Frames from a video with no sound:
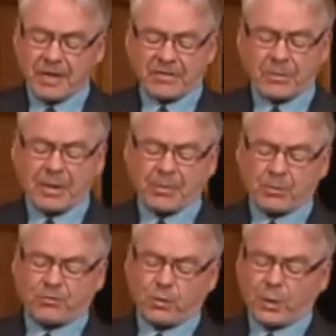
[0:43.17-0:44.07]
the
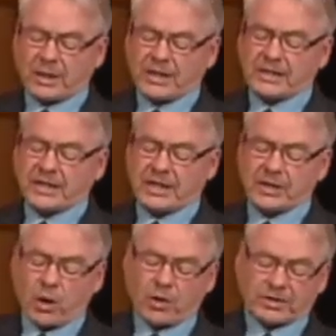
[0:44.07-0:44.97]
member for Wellington
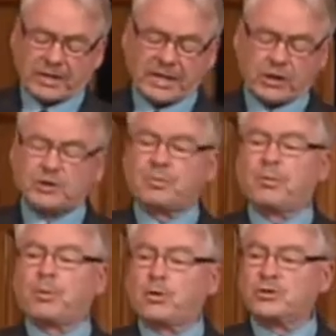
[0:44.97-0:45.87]
Halton Hills
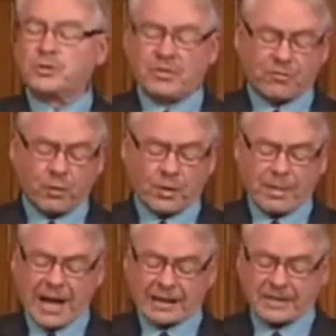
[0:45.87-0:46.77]
proposed Reform
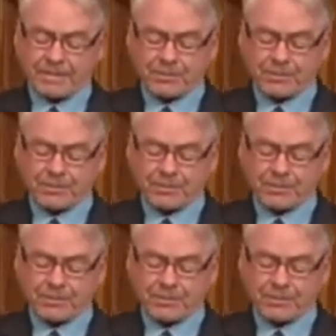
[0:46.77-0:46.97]
Act.